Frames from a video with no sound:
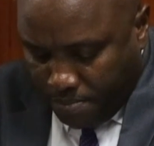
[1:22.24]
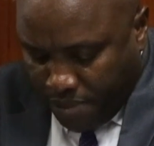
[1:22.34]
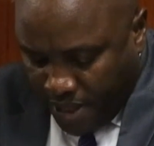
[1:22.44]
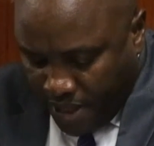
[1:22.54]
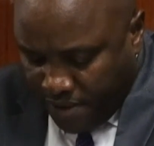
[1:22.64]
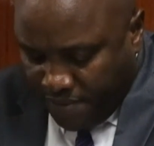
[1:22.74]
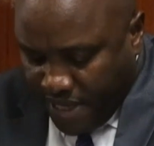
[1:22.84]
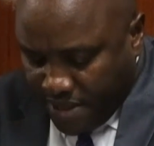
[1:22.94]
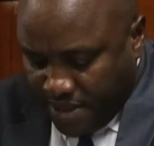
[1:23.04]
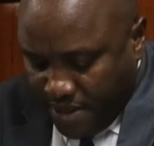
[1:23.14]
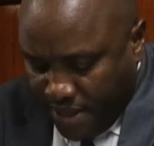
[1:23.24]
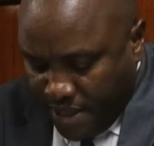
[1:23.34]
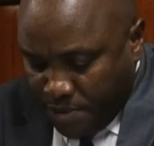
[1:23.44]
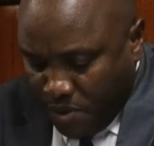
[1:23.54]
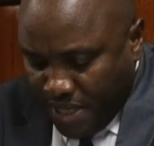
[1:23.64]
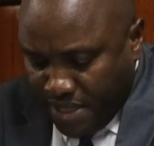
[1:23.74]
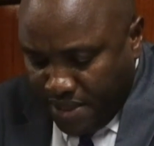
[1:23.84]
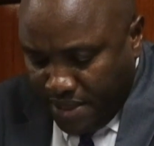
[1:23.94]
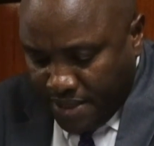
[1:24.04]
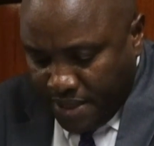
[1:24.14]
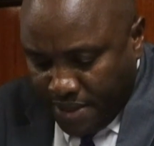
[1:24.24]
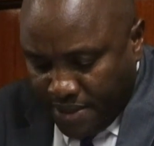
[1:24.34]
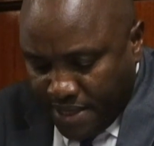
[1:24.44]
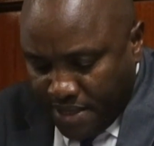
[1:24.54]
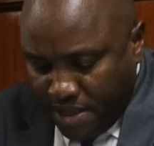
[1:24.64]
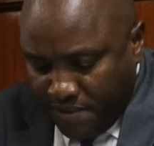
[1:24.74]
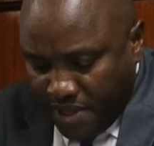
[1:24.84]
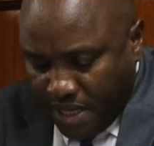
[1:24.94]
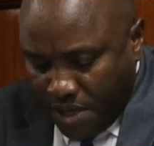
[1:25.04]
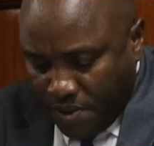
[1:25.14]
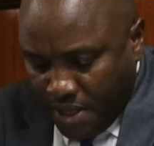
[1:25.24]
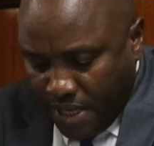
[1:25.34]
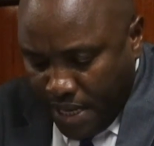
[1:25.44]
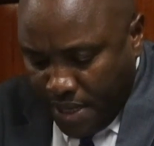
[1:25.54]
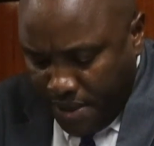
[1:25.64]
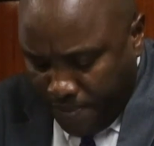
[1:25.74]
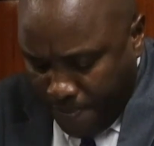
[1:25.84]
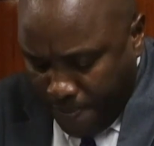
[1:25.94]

believe that the respondent in this case, that is David Kariuki Ngare,